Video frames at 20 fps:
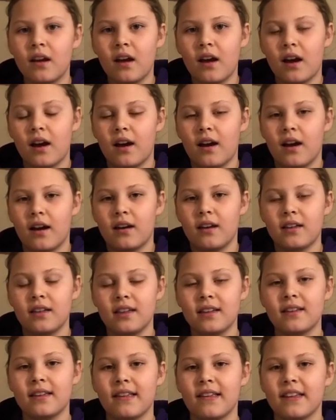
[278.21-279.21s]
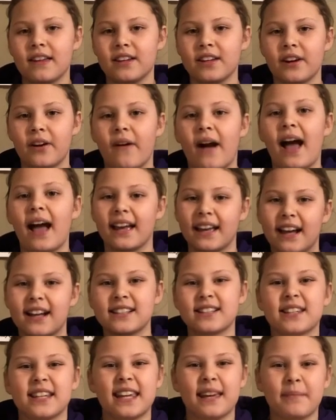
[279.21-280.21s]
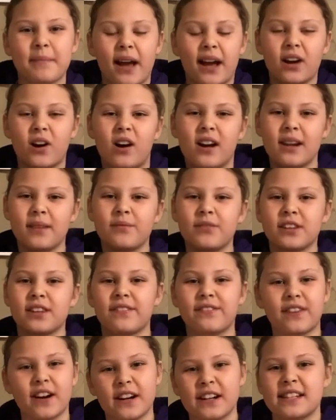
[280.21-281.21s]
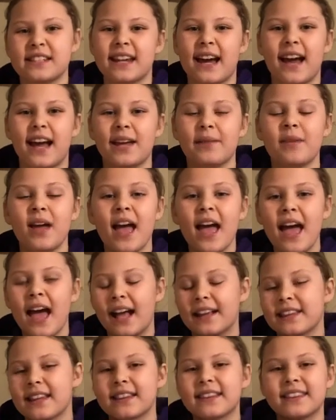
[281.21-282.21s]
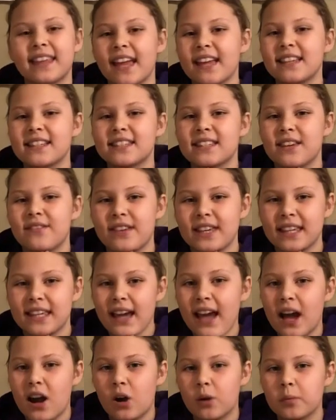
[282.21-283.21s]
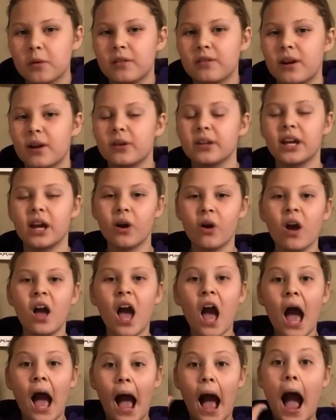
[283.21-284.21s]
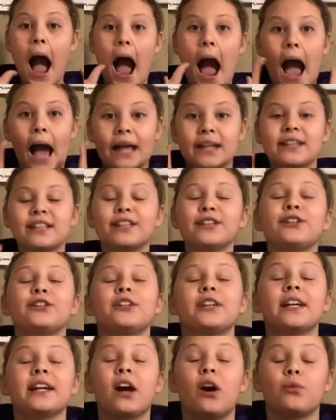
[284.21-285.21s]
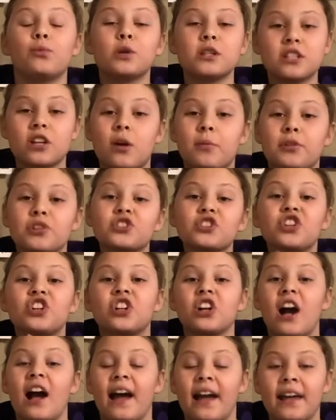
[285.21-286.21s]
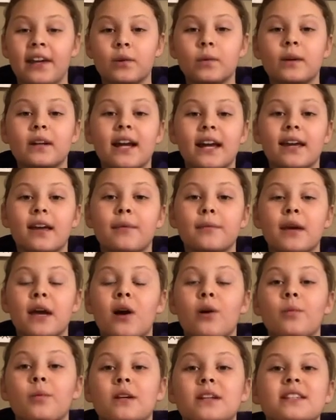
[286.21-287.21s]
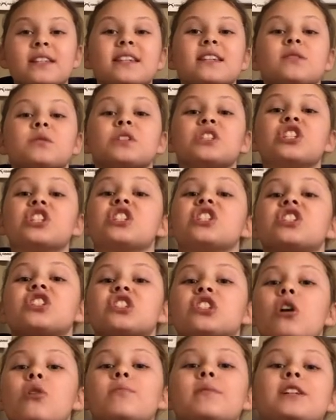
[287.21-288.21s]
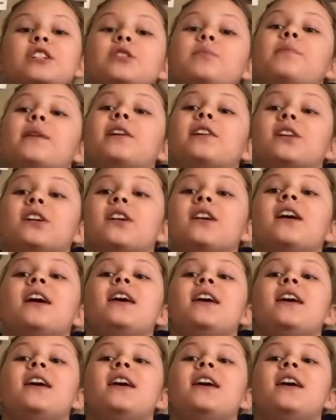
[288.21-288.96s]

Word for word: Uh, you know, I got to get back on him for the first time at the Thanksgiving CALBRA Rodeo. I literally was almost crying when I came out because he was just so much better.